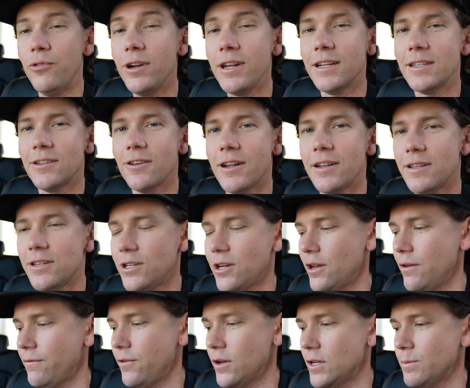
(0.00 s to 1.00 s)
pretty excited to show
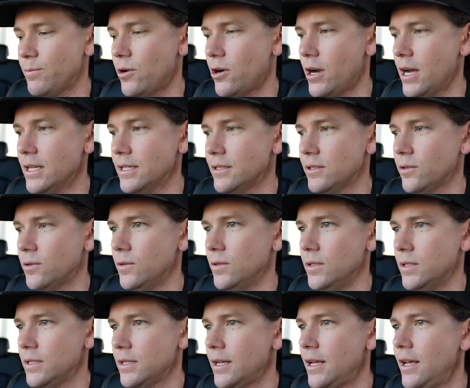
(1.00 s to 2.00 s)
you first prize
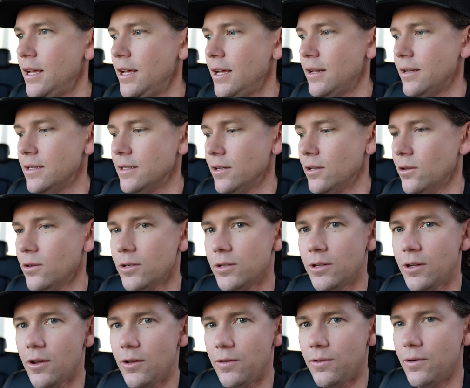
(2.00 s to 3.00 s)
because there's a lot
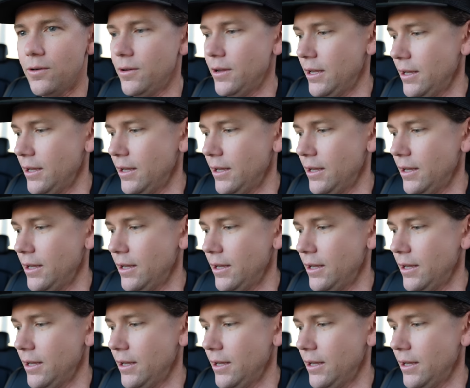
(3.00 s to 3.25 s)
to go through